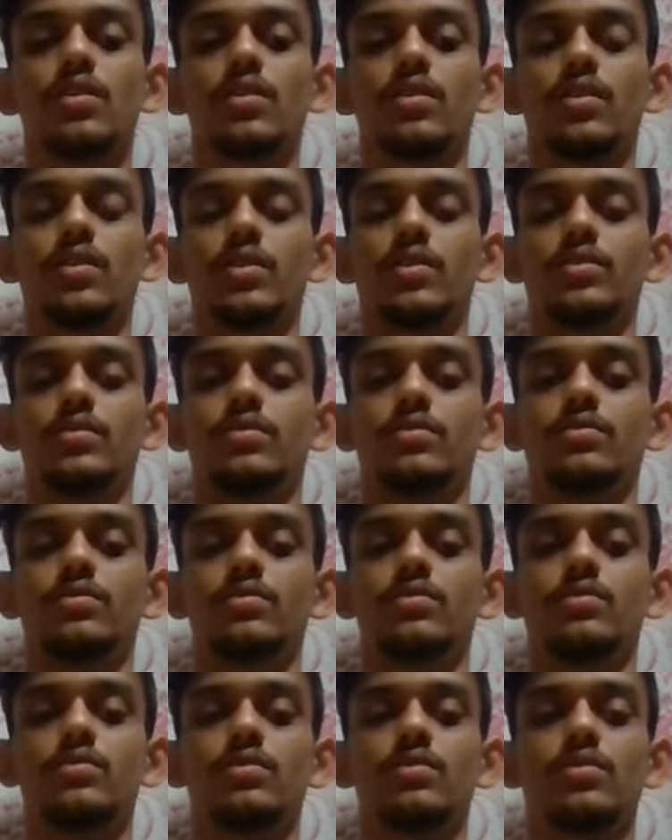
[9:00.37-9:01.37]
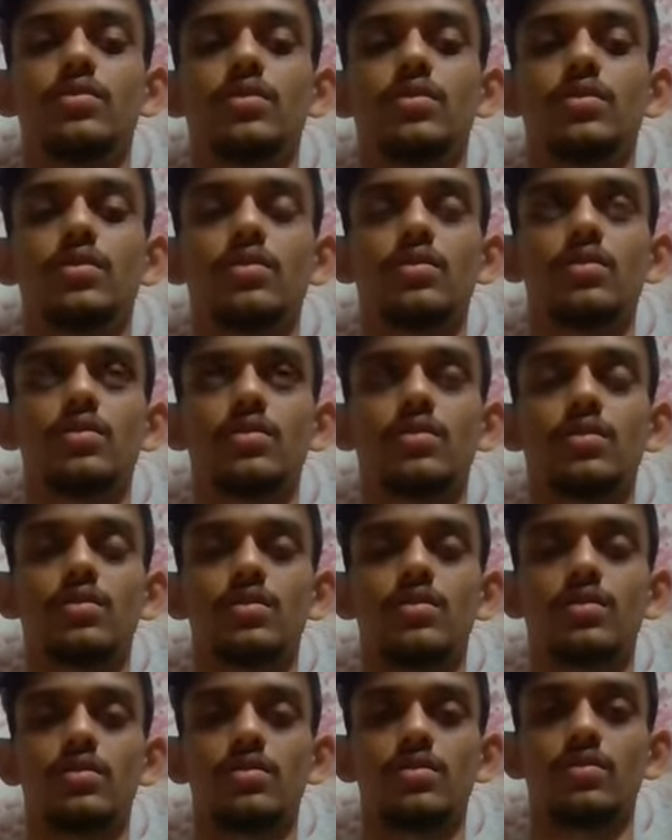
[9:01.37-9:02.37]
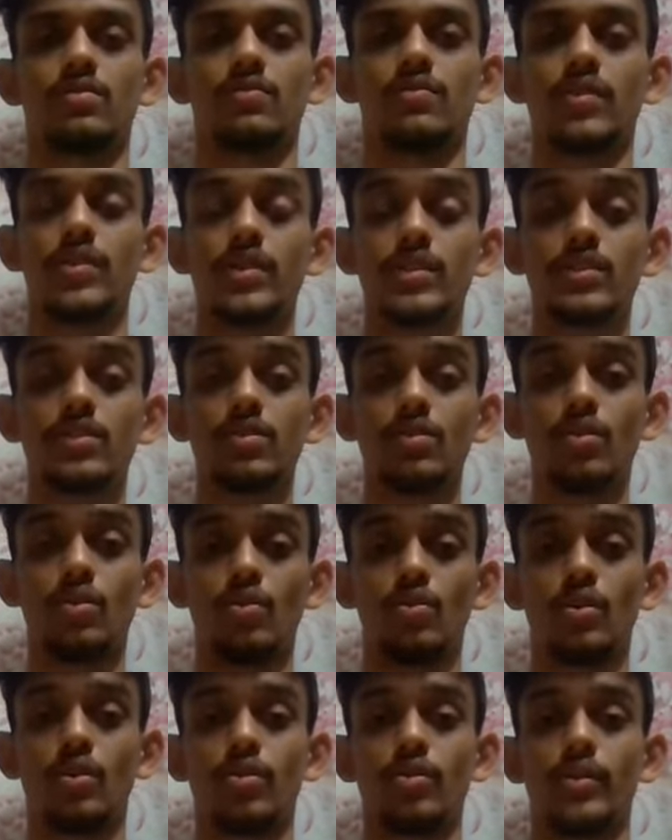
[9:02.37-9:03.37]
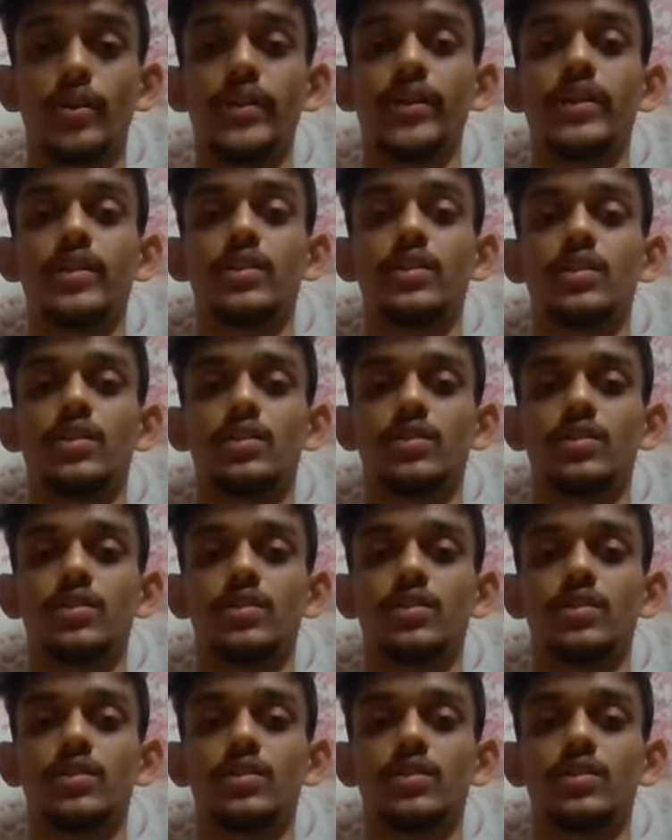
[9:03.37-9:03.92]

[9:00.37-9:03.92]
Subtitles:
Then what is the overloading in the